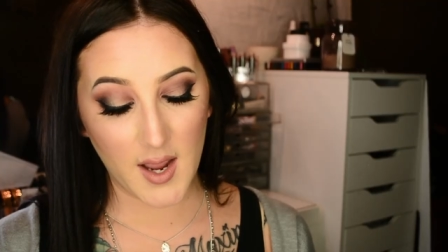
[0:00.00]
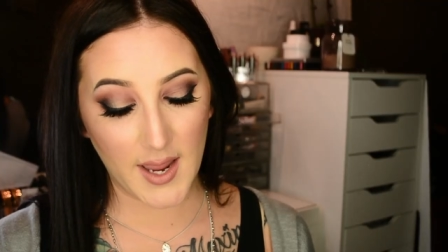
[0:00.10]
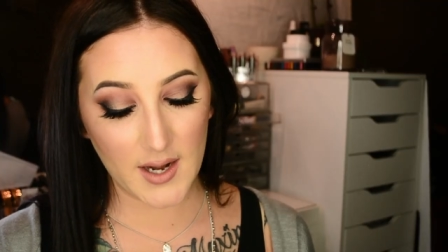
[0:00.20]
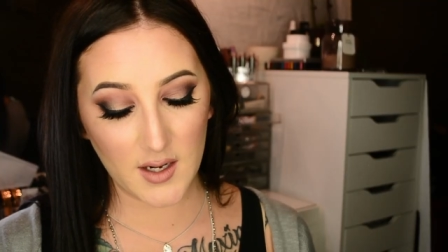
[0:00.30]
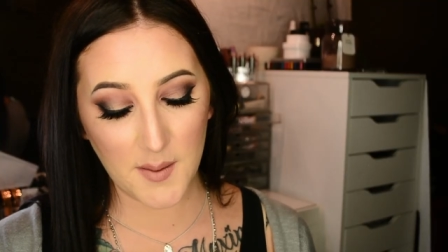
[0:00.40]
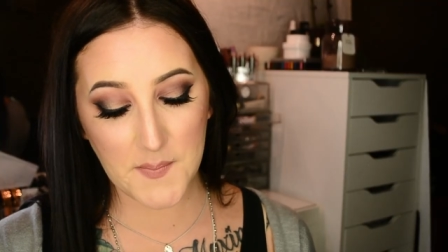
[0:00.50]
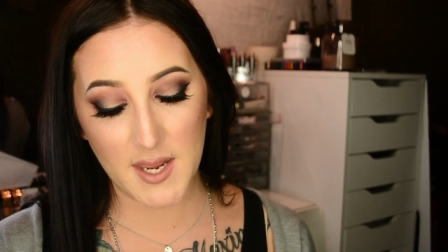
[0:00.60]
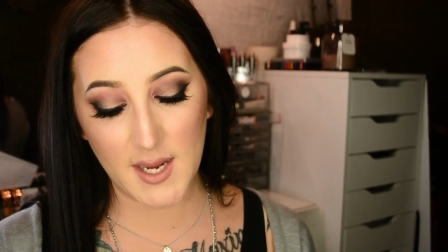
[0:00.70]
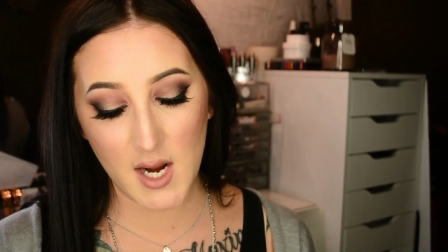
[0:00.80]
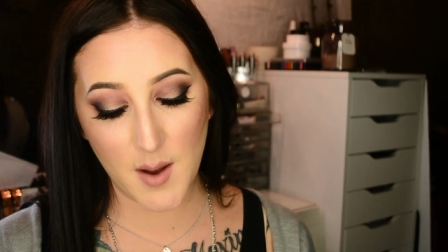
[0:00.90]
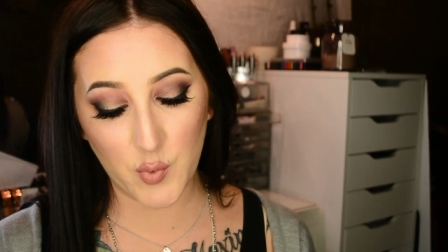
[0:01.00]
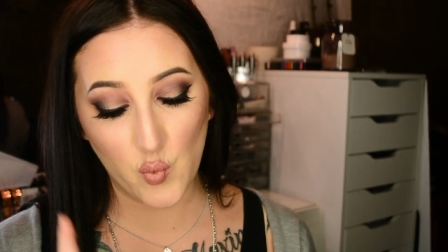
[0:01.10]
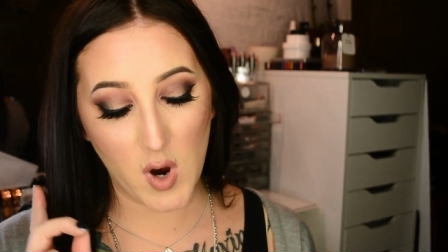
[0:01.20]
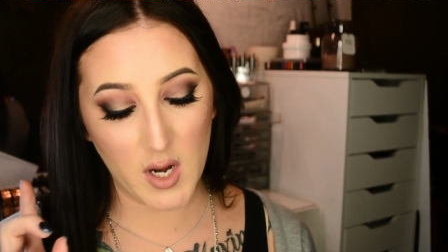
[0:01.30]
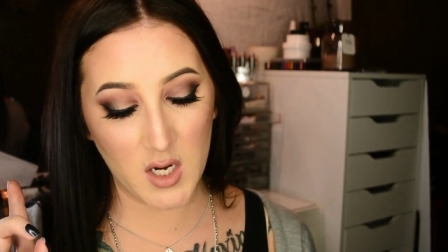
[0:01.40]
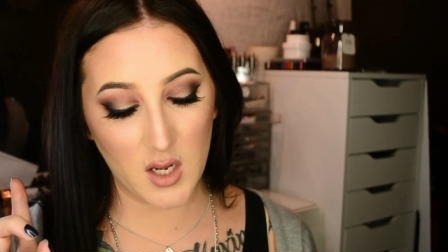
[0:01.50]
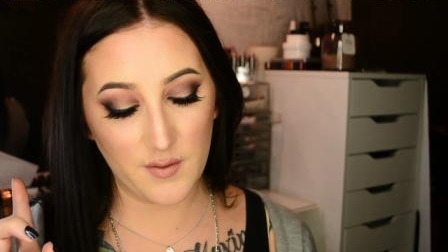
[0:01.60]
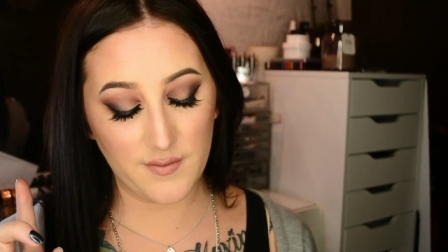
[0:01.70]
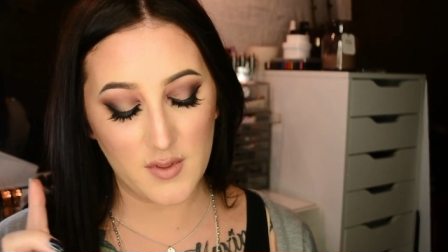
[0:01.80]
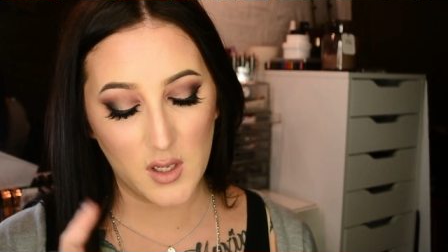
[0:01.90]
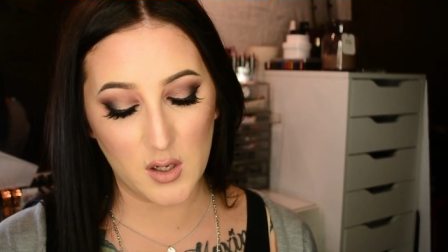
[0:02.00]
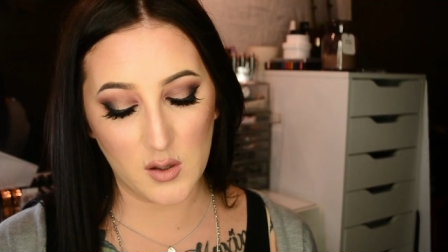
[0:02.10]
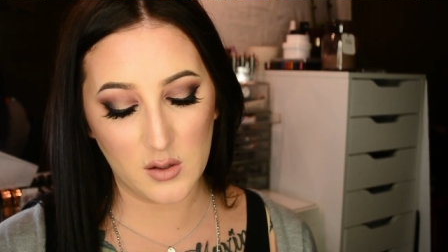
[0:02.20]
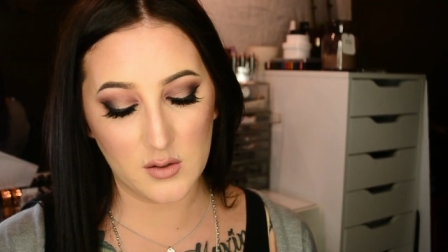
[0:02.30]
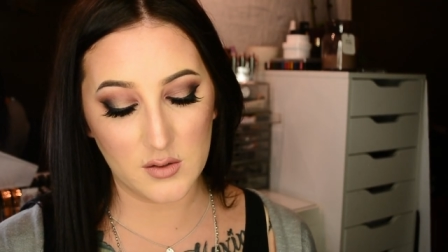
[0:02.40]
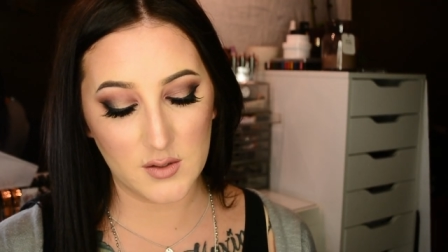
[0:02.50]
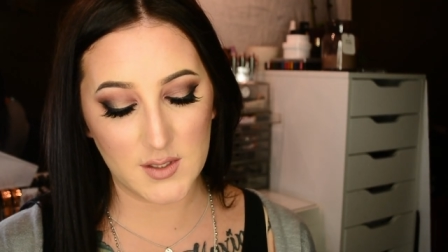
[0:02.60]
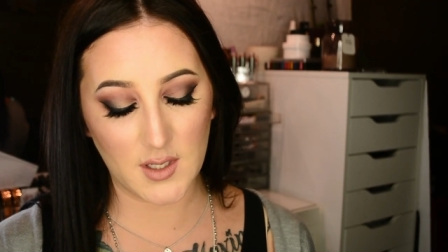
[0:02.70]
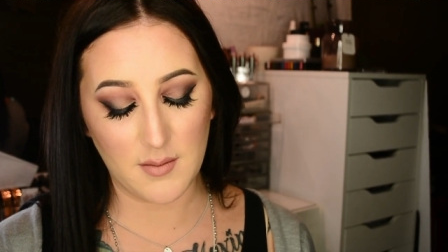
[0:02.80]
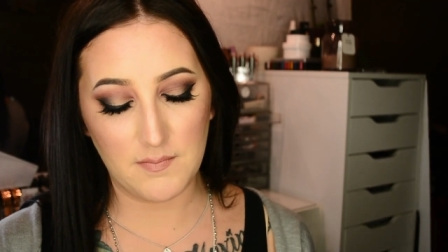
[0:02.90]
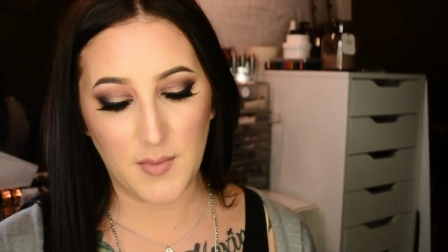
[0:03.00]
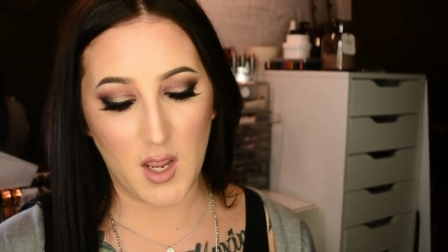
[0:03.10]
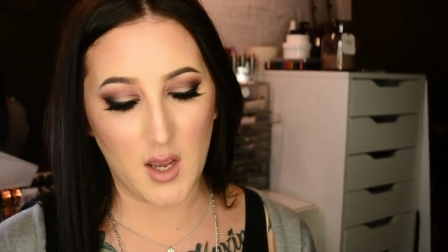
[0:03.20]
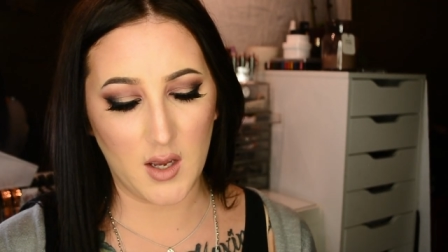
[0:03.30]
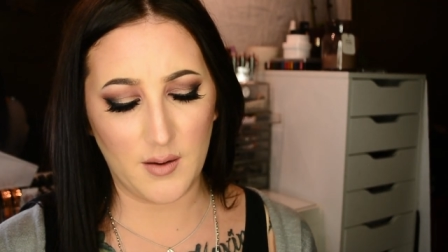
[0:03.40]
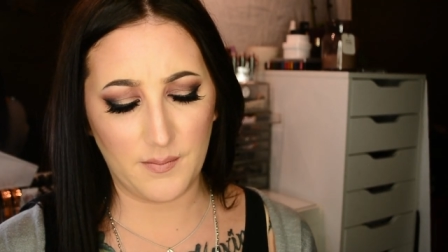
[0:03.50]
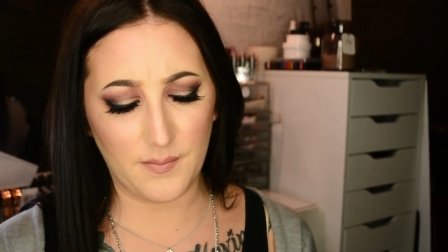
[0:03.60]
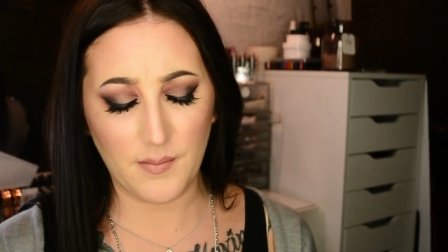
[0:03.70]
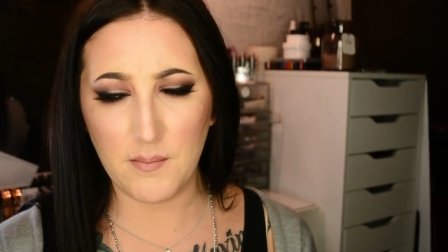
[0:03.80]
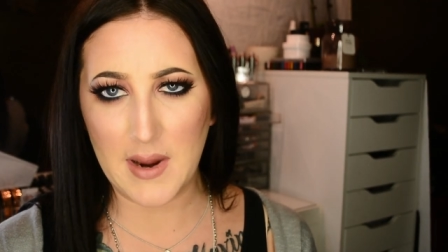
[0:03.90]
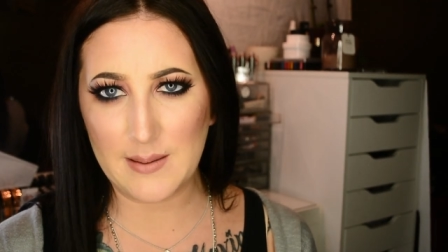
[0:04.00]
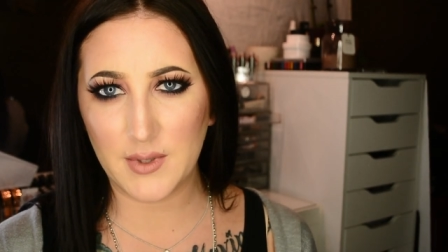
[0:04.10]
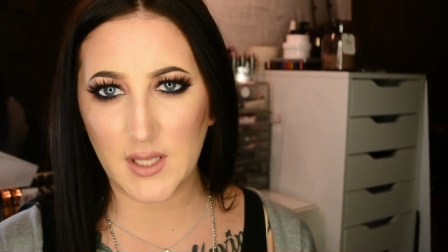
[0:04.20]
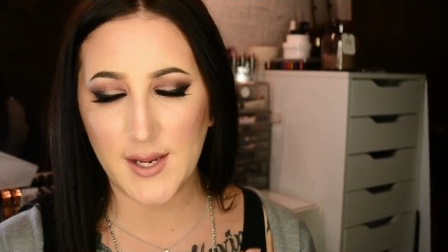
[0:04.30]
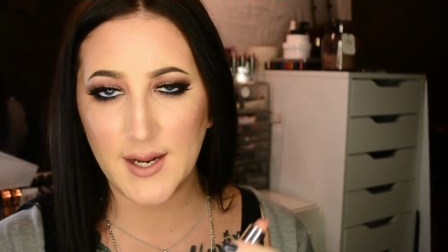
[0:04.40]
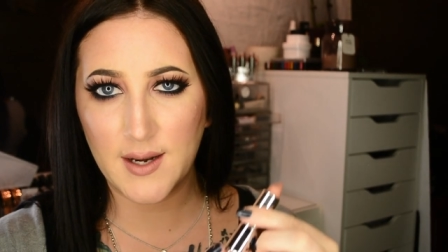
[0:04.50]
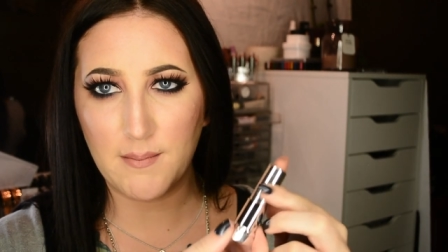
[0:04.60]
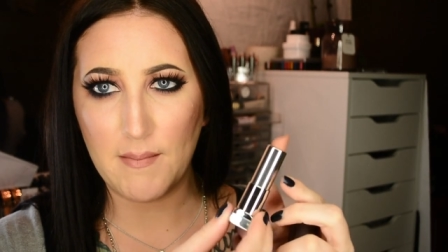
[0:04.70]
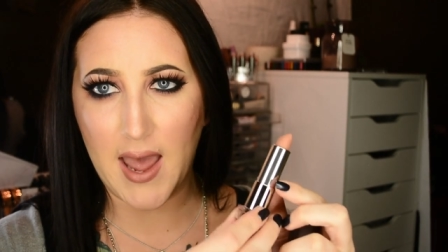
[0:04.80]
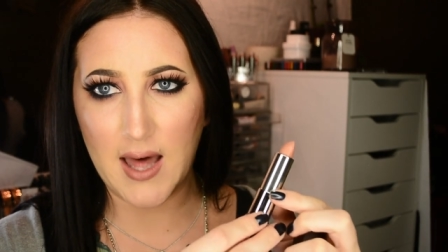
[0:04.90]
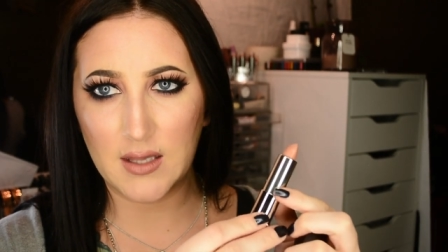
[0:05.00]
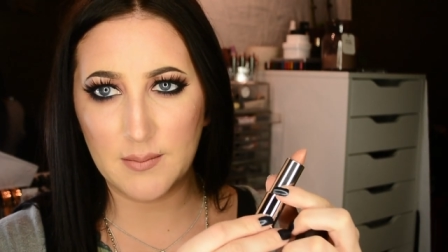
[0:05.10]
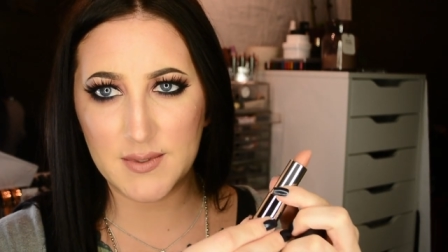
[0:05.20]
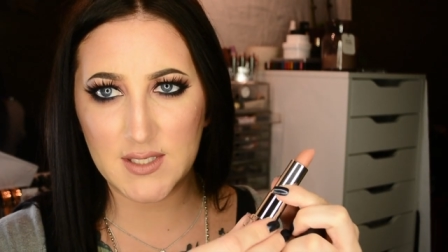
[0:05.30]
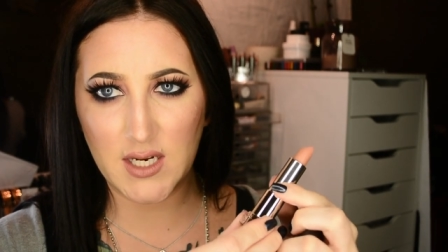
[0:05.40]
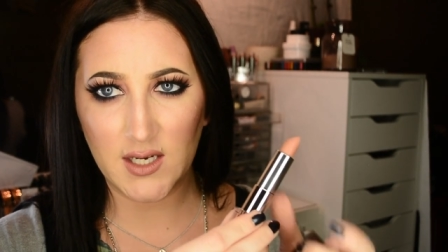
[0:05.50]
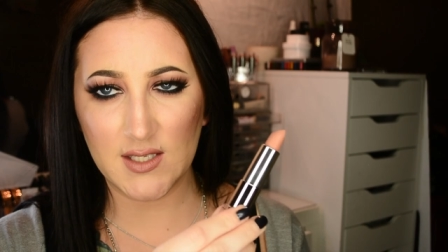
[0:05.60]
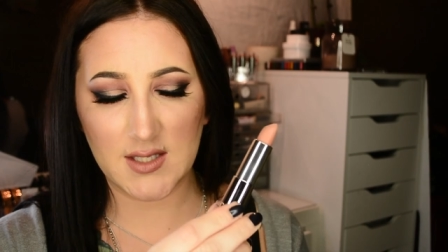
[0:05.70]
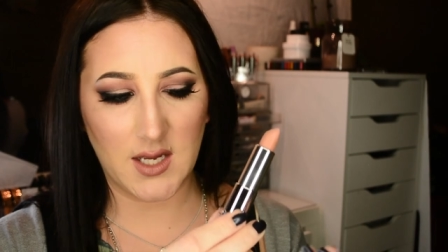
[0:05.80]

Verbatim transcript: I ended up picking up one of those Um, Maybelline matte lipsticks.